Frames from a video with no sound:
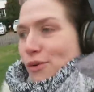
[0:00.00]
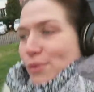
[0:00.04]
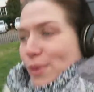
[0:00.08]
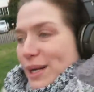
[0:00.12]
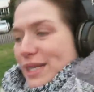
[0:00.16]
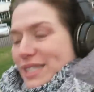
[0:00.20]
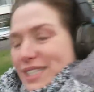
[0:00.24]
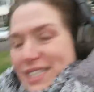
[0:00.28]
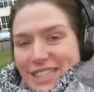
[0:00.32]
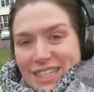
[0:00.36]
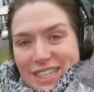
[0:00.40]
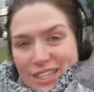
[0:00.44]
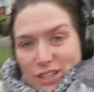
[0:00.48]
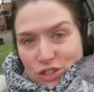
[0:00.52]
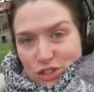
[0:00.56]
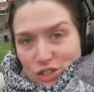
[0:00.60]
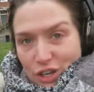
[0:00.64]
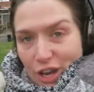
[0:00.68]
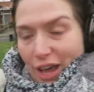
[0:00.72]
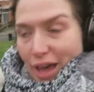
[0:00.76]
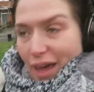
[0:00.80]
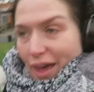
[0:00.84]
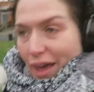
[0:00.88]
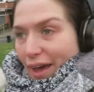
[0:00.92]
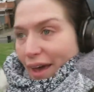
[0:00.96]
for once this
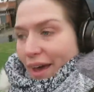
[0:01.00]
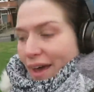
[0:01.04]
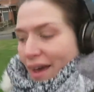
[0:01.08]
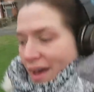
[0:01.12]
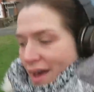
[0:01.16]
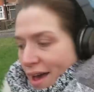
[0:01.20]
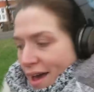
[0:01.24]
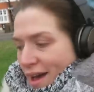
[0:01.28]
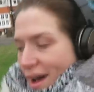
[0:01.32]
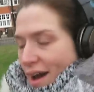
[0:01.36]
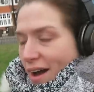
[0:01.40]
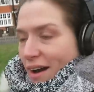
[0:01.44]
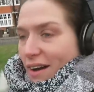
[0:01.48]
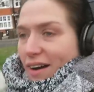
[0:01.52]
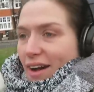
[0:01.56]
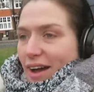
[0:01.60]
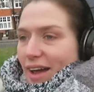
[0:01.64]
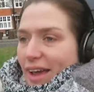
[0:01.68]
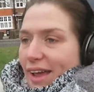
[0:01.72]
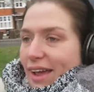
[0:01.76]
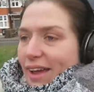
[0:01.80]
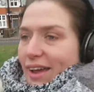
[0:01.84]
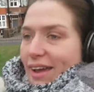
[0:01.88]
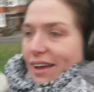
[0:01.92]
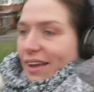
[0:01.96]
year.
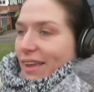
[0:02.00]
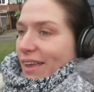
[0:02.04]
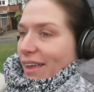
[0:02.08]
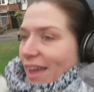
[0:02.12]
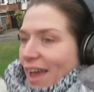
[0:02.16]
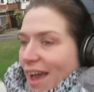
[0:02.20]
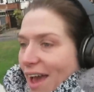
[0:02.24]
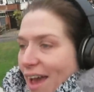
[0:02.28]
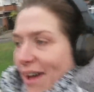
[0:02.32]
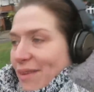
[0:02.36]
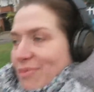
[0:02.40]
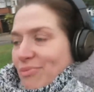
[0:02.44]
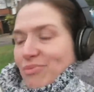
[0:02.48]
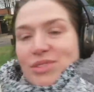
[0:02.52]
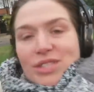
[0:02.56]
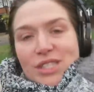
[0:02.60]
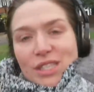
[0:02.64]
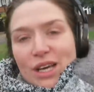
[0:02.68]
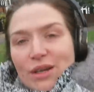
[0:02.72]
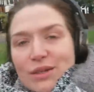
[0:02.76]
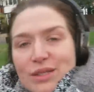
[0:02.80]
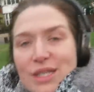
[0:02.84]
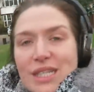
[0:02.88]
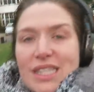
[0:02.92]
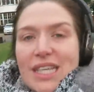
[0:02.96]
I, yeah,
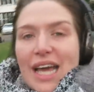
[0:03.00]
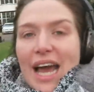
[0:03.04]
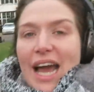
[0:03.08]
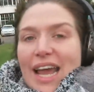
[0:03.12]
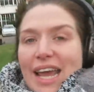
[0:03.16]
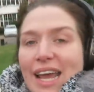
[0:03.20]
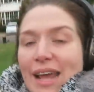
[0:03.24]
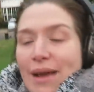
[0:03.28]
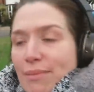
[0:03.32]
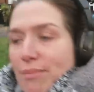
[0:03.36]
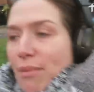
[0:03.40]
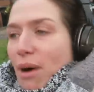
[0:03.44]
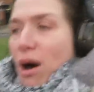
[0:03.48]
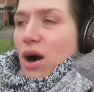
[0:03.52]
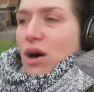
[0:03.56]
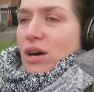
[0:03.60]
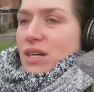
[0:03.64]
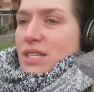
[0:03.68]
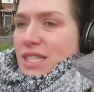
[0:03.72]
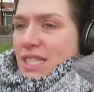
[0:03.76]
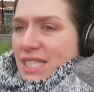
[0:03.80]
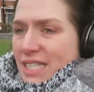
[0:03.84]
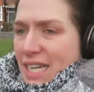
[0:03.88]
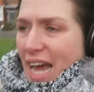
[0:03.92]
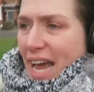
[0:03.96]
so today
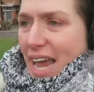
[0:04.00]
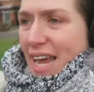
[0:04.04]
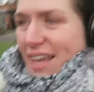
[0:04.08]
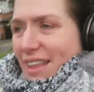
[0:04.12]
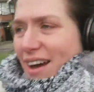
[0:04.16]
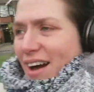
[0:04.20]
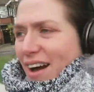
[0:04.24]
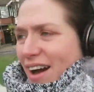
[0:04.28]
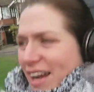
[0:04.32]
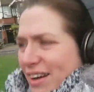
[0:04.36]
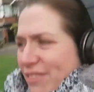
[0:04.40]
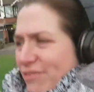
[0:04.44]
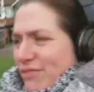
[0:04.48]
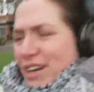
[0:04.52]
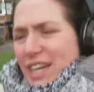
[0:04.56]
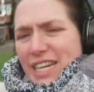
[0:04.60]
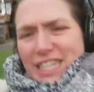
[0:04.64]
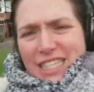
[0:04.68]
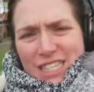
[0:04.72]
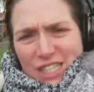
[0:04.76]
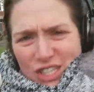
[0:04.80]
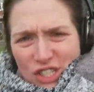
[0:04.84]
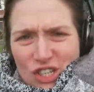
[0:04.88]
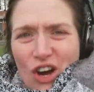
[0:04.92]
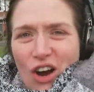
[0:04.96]
marks the day that I
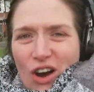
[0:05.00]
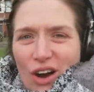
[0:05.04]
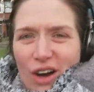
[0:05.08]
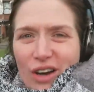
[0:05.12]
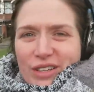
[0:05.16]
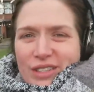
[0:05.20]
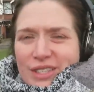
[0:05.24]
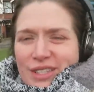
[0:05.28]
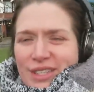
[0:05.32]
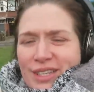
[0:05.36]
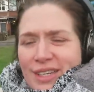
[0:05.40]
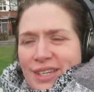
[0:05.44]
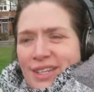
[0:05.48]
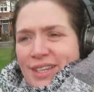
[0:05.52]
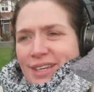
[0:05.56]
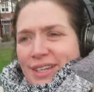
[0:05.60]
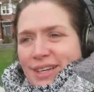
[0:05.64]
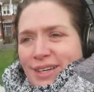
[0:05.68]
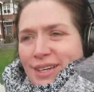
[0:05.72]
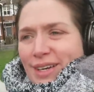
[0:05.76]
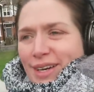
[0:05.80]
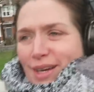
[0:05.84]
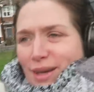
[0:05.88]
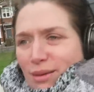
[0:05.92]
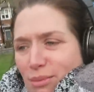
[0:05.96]
restart
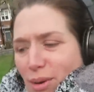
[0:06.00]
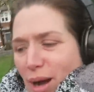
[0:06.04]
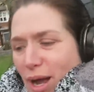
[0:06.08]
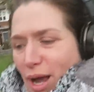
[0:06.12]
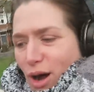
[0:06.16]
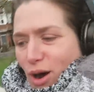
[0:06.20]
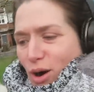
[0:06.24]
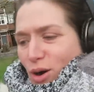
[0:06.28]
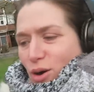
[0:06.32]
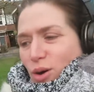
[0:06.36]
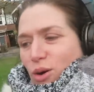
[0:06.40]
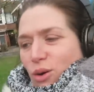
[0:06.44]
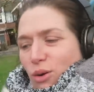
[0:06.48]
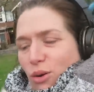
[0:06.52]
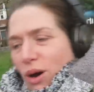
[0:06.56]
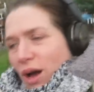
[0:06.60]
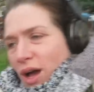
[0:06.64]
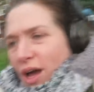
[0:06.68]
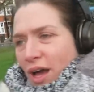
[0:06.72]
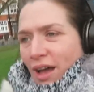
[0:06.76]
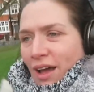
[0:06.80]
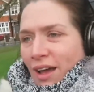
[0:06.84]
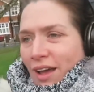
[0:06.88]
my whole